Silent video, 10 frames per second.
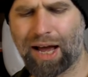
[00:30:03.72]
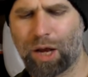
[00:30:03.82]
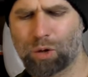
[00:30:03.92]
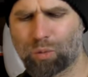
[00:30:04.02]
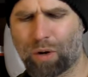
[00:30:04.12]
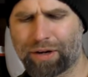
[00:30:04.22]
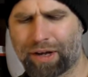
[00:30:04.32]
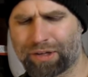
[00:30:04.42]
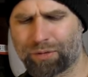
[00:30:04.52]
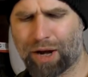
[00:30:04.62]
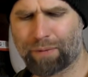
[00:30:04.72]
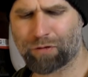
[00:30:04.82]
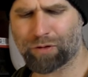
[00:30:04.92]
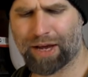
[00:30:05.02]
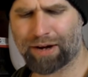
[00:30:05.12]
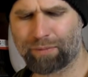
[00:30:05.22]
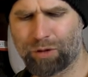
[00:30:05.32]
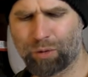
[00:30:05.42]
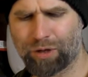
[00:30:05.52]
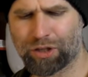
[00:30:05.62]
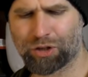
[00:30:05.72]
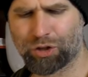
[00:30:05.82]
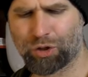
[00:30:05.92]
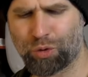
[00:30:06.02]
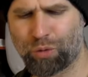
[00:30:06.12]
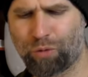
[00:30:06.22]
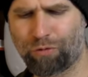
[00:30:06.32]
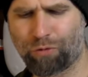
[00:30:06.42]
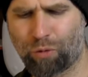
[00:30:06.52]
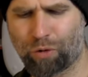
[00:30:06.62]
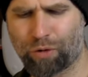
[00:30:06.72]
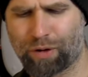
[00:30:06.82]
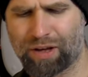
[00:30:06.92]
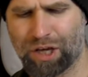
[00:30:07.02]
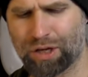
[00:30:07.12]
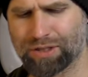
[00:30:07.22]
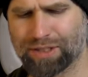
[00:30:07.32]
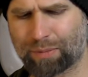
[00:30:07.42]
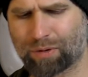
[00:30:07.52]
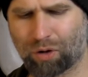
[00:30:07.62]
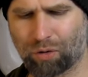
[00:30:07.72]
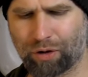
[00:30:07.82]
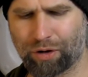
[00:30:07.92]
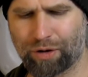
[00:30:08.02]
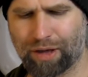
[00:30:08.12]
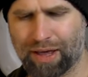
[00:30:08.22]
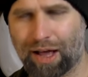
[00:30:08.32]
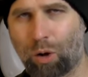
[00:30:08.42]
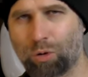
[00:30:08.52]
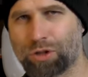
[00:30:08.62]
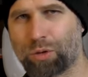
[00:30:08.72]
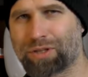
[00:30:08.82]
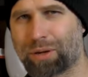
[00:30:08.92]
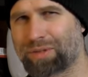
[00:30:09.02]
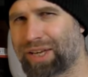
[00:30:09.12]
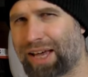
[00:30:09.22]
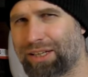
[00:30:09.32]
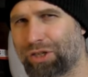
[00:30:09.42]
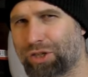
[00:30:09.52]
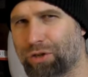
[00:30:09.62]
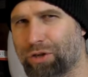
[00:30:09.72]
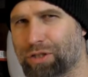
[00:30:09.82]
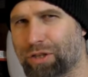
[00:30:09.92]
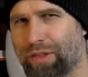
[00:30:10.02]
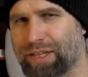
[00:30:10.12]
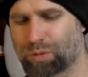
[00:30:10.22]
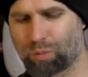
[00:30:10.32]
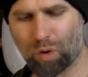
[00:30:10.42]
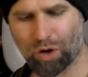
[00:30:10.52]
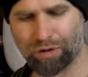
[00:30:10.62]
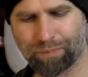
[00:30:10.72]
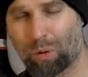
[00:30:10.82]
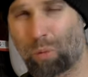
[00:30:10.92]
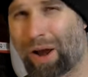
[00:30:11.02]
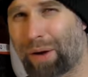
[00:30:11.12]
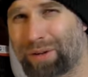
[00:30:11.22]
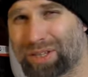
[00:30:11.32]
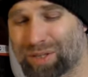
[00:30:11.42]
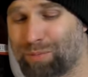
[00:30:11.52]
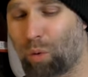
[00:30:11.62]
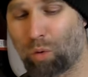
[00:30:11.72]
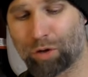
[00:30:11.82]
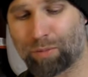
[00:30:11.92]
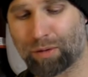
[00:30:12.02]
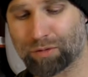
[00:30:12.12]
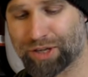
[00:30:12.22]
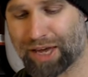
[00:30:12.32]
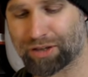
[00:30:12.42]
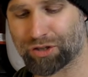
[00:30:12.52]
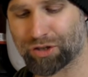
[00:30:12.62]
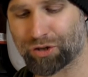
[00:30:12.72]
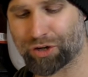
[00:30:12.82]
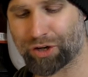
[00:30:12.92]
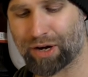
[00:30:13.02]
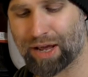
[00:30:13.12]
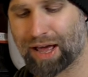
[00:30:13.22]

I use 100 grams of caramel munich 2 for some color. I also use some candy sugars in this one. Very small amount of candy sugar.